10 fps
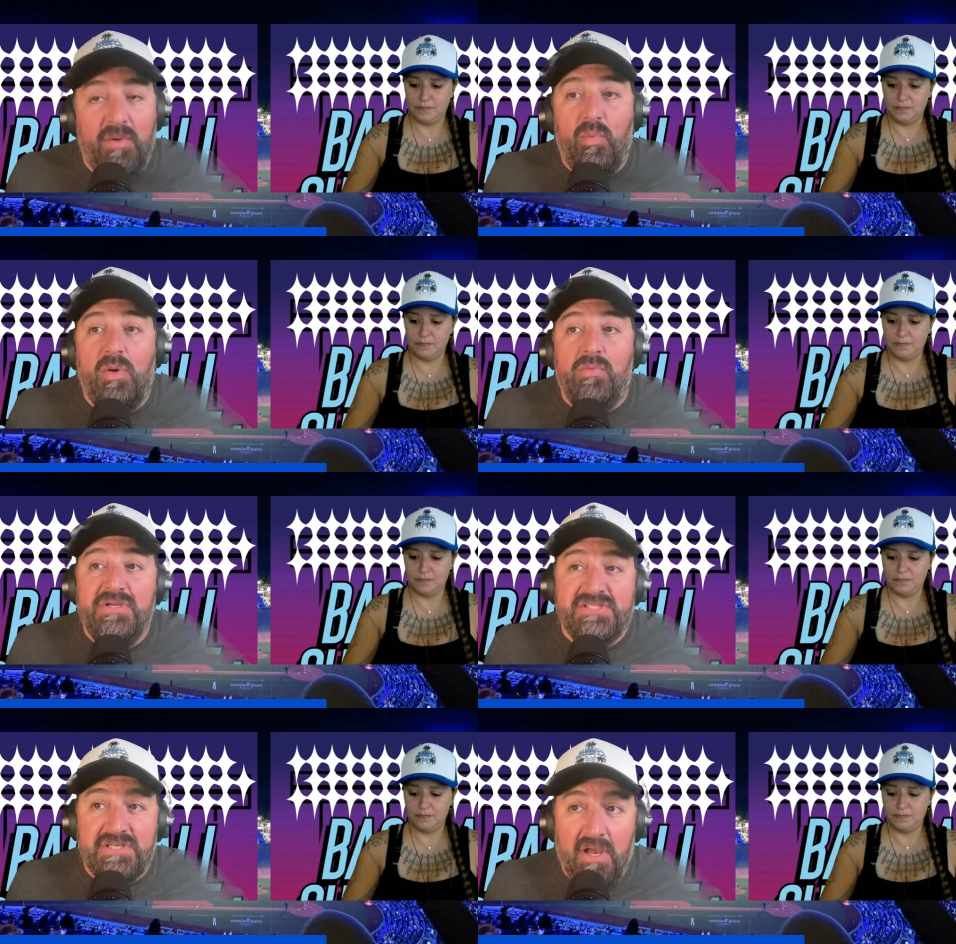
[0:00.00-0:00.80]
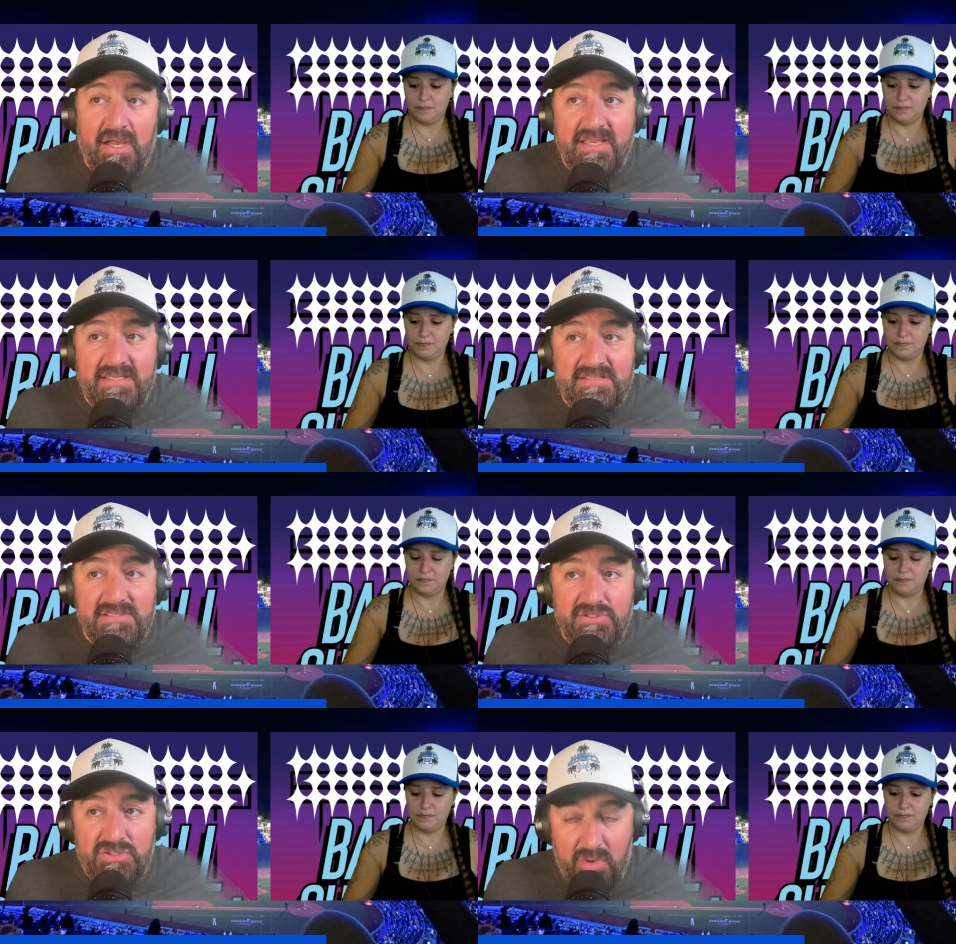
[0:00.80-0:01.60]
Speaker 1: What we saw against
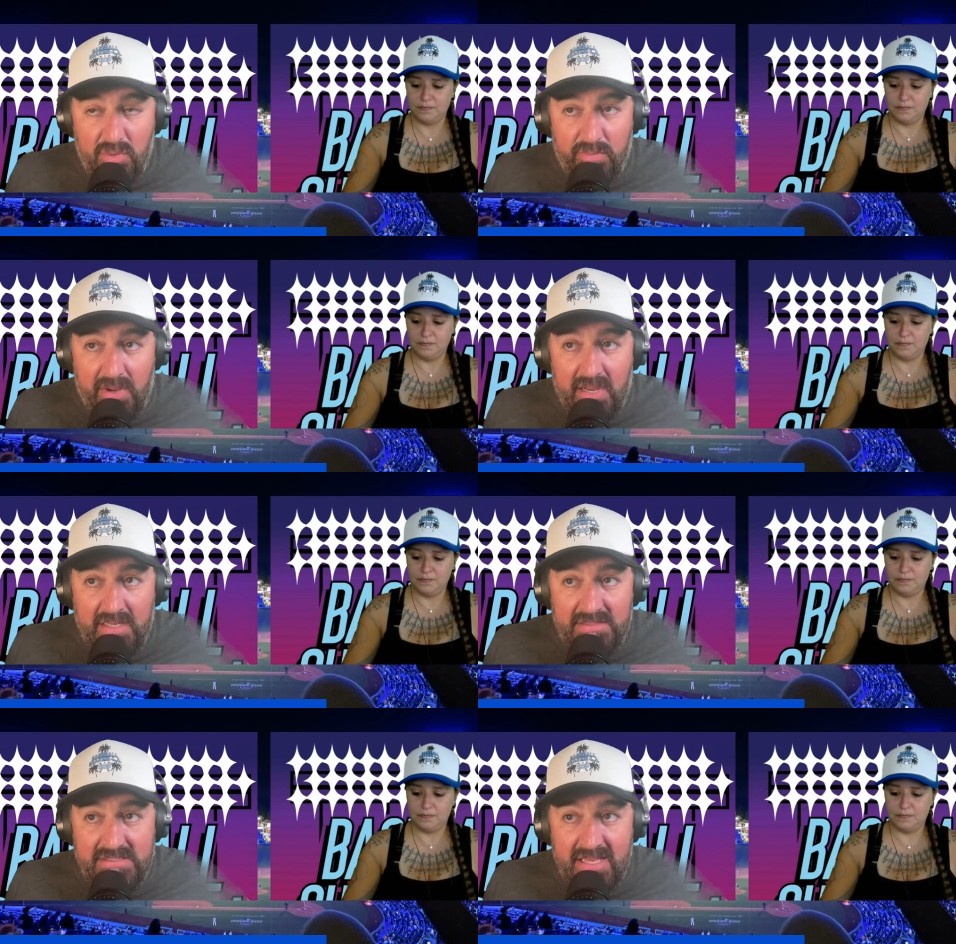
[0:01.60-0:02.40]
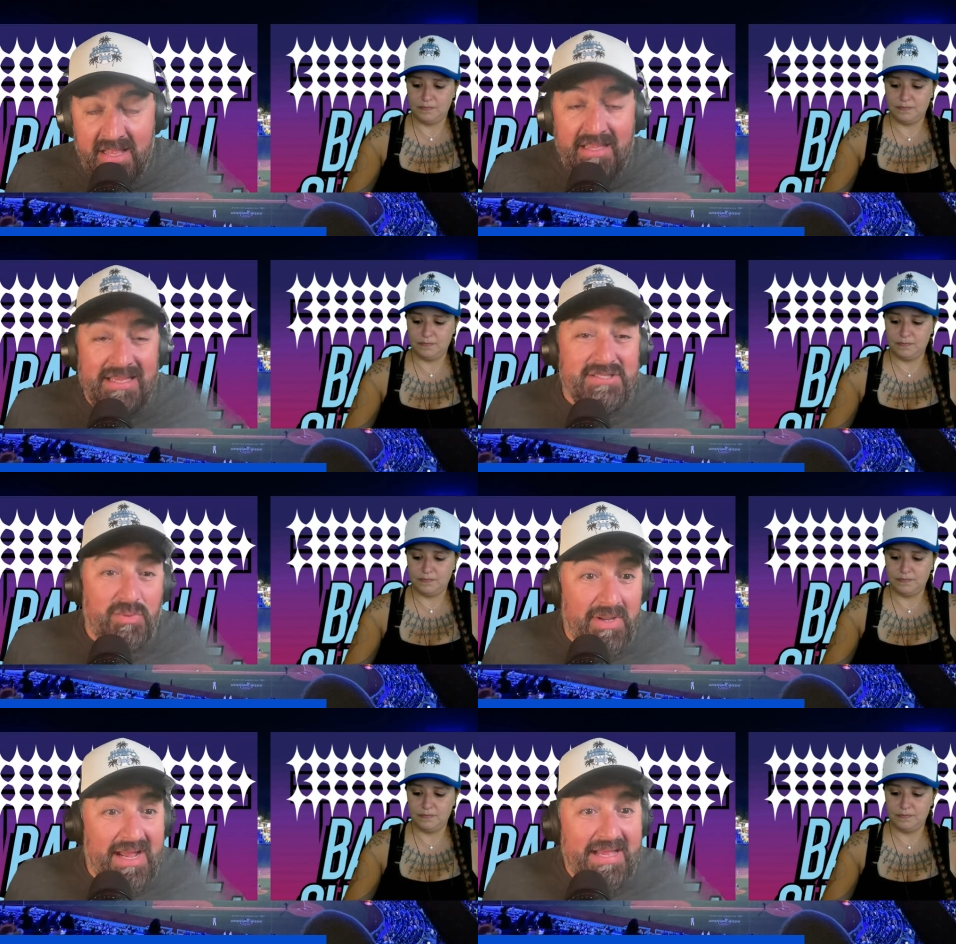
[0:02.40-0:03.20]
the show pods is
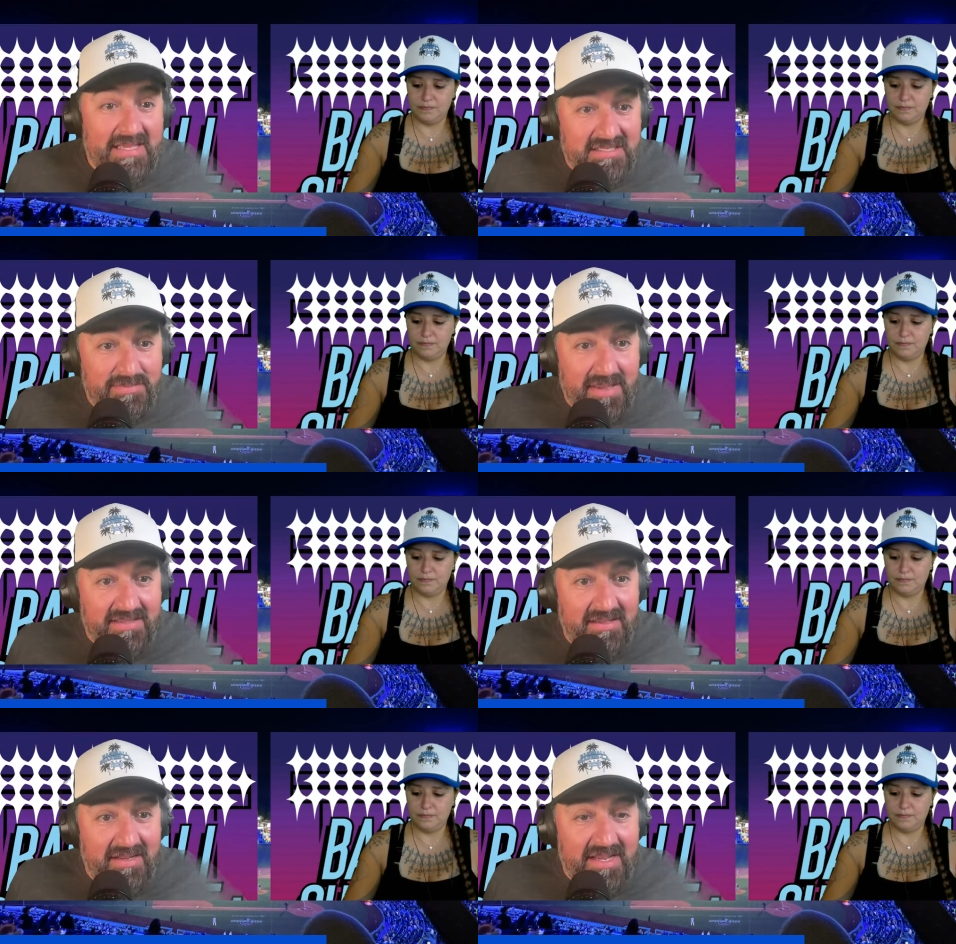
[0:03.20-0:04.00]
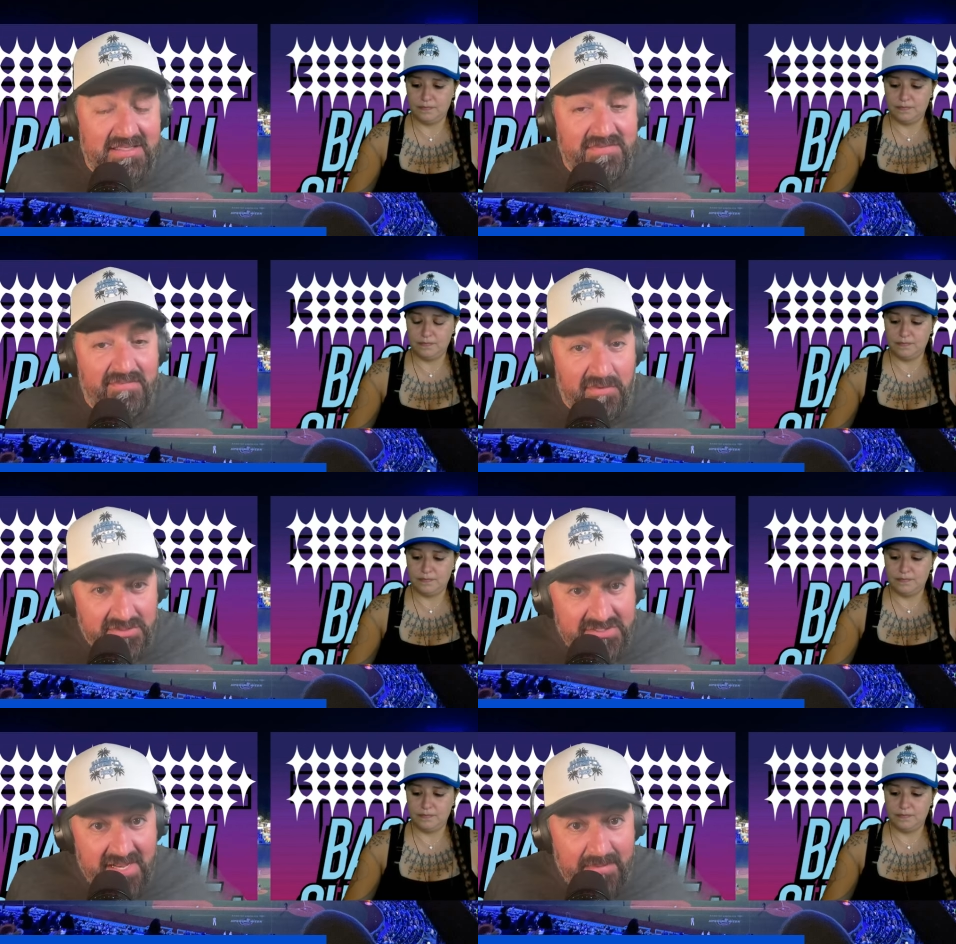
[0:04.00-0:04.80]
what I expected his
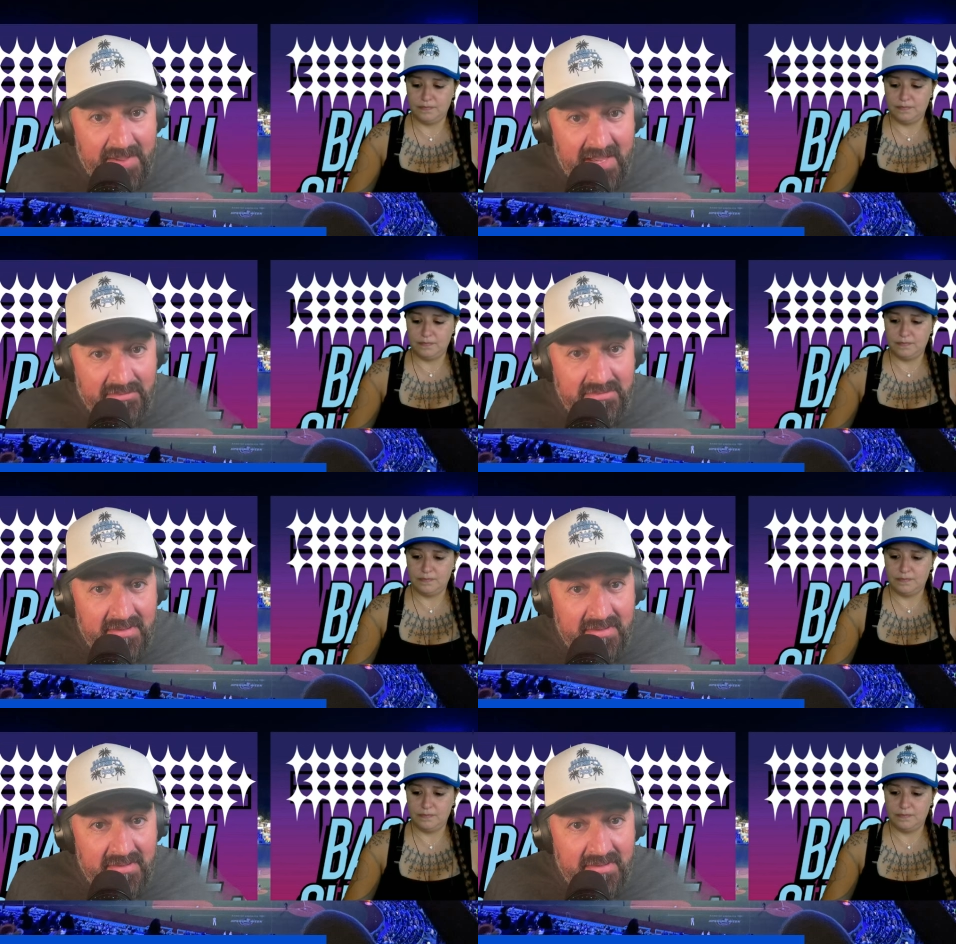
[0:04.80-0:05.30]
first time out.